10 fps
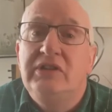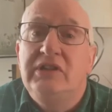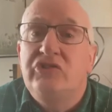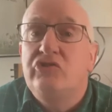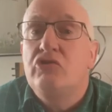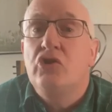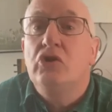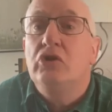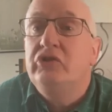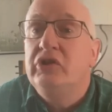
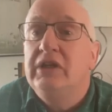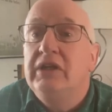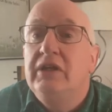distraught,